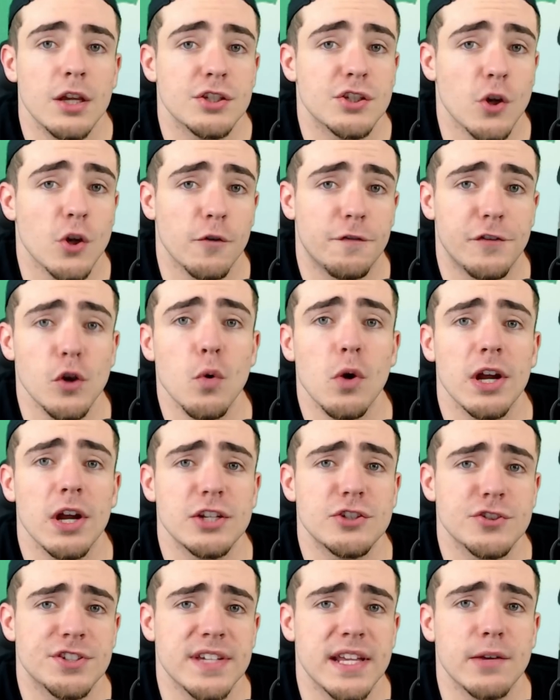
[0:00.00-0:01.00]
So if you are
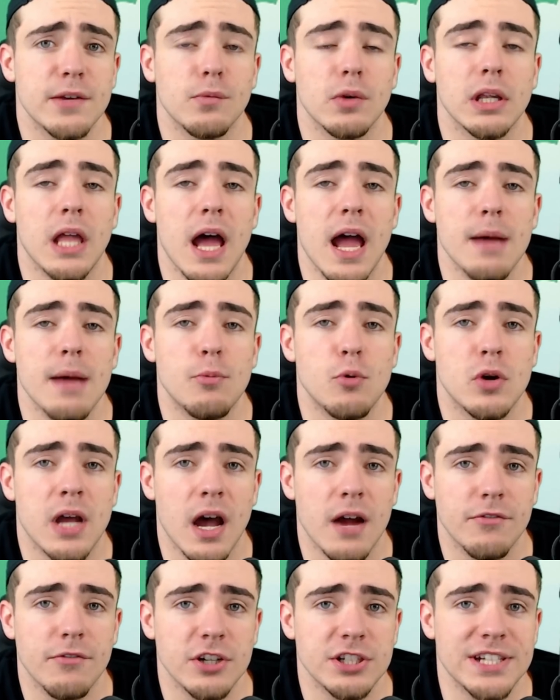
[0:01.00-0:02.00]
interested in reliable
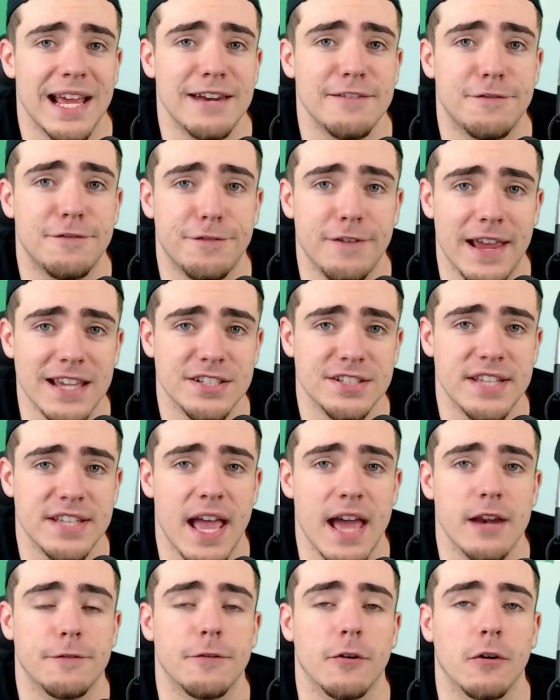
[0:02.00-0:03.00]
coverage and fast
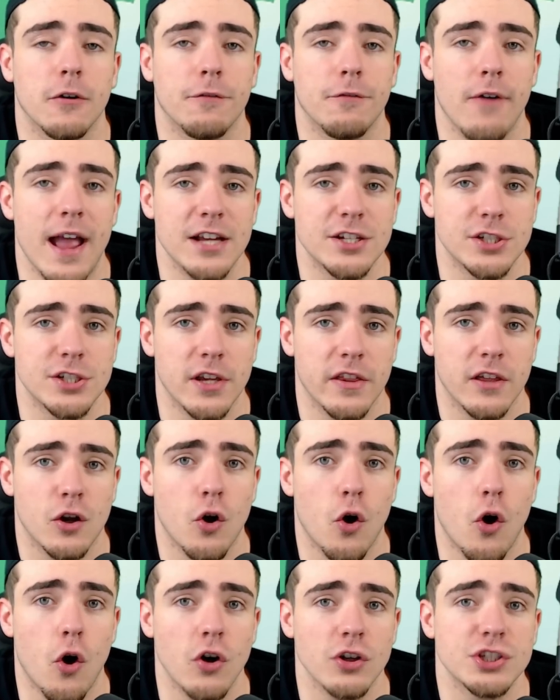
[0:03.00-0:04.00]
data for a fraction of the
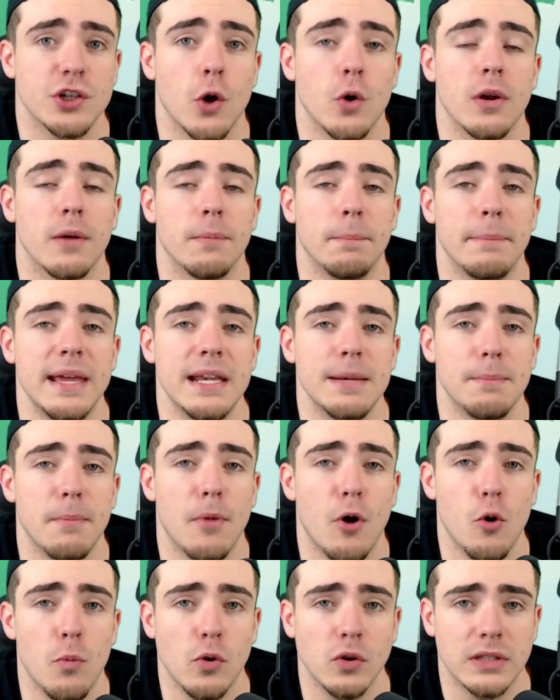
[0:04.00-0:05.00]
cost, go to
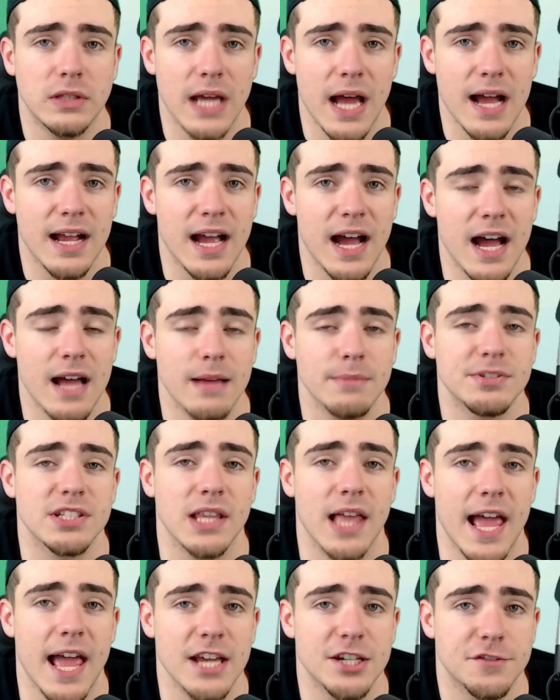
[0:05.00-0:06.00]
mintmobile.com
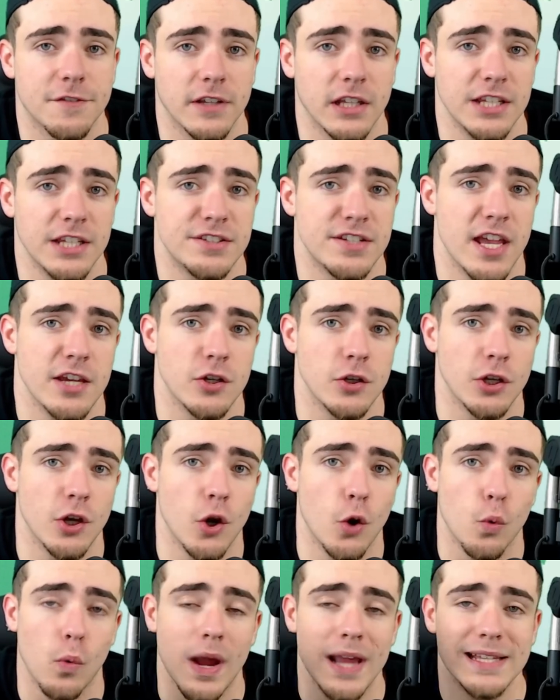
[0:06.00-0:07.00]
slash Philly You can
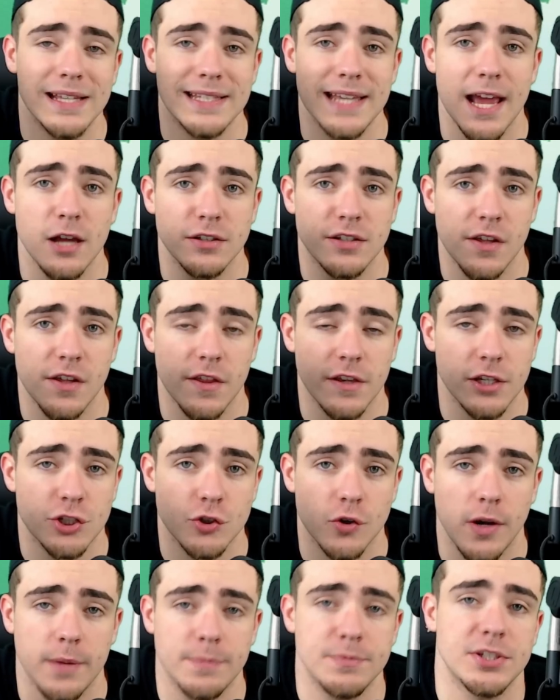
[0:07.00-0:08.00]
go right down to the
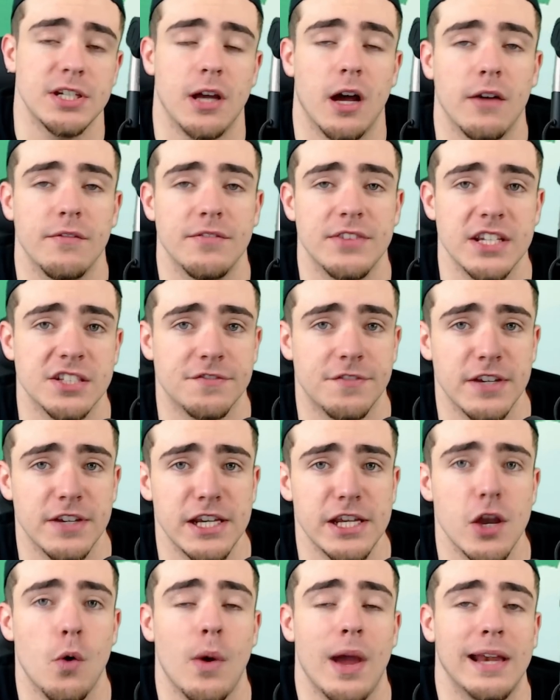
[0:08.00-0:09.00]
description of this
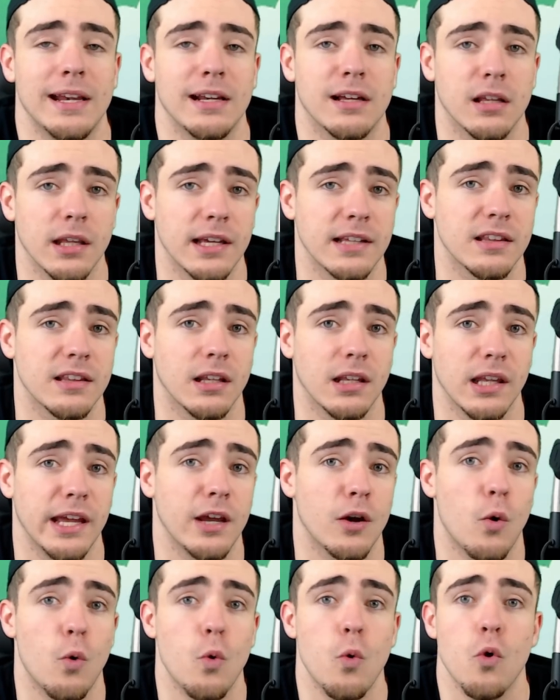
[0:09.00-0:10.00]
video and click the
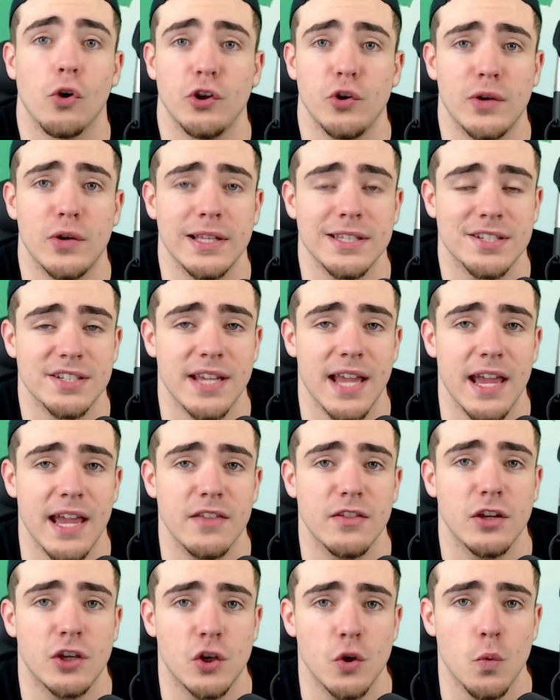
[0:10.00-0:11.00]
link, or you can
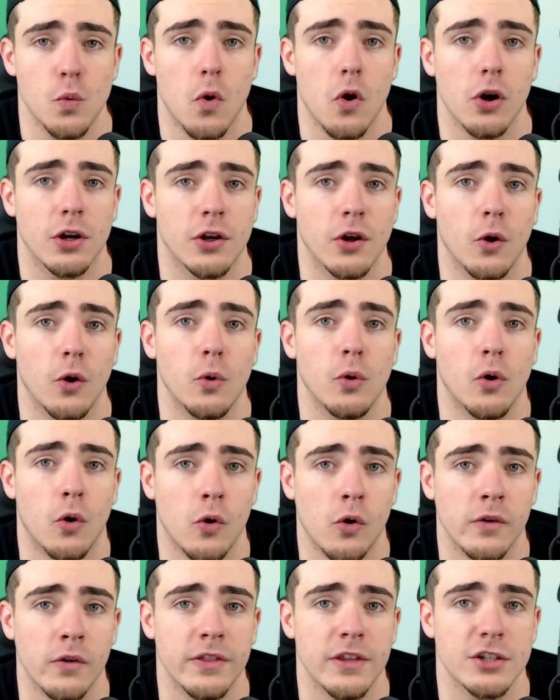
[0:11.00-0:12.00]
scan the QR code on the